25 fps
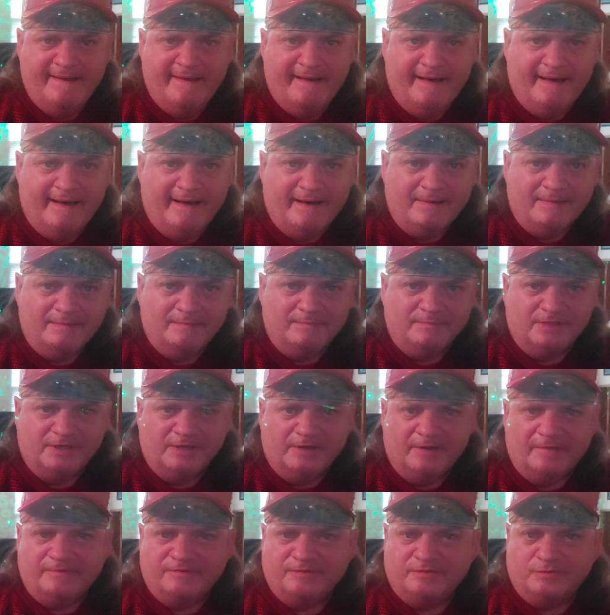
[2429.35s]
The
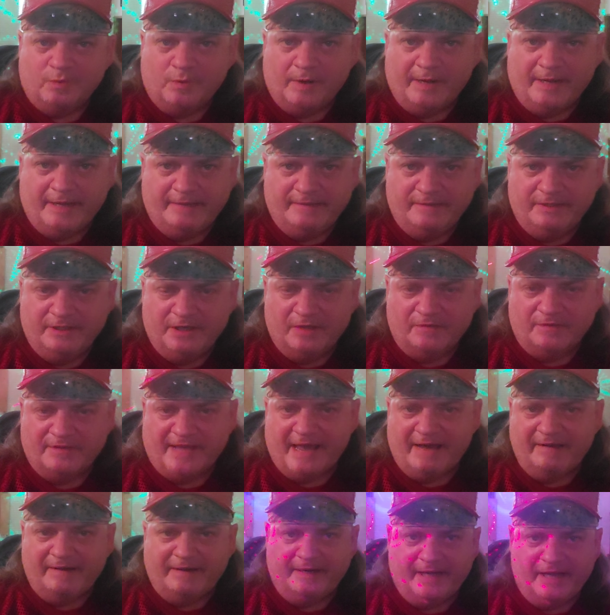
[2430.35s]
difference between the
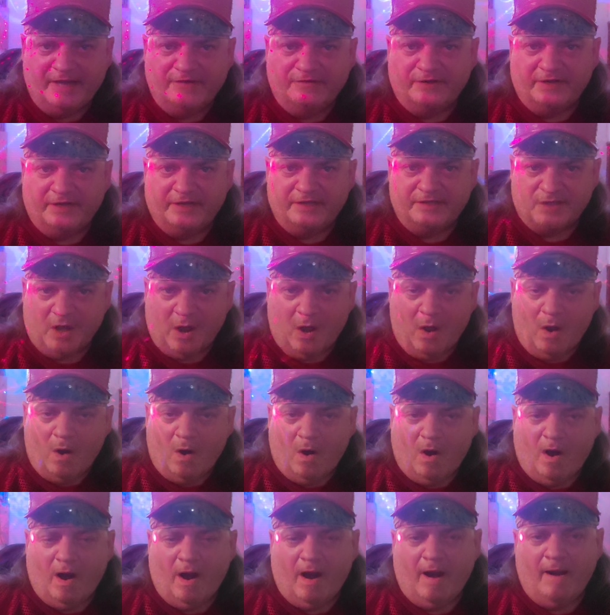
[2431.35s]
county and country is
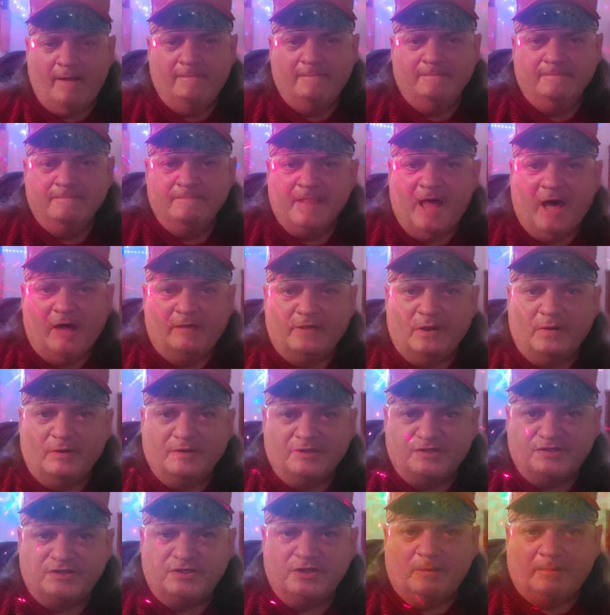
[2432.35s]
R, although
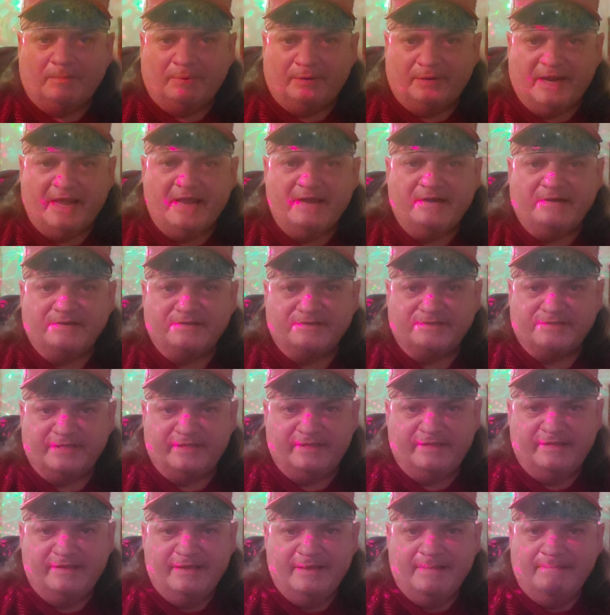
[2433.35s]
it's still pronounced
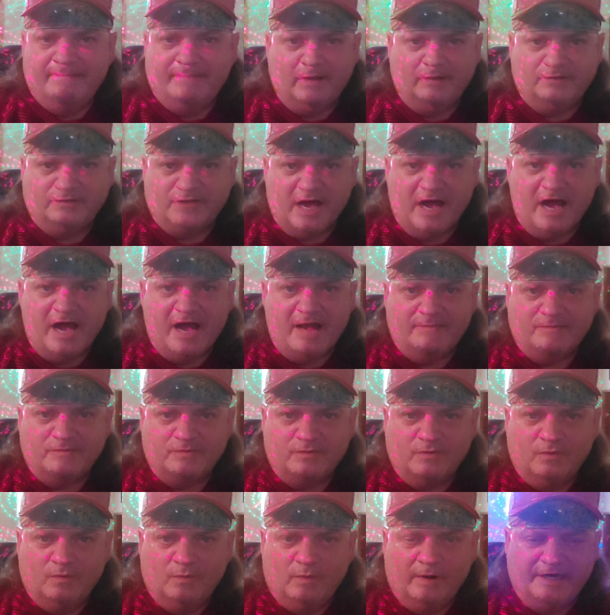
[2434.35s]
both times
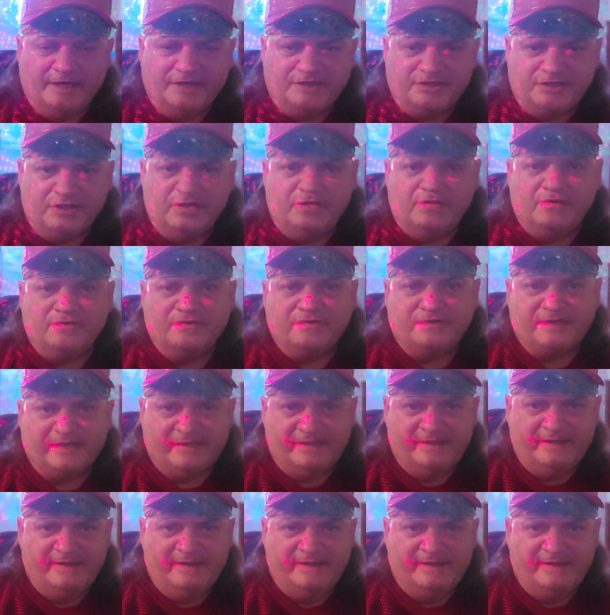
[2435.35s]
when it's used.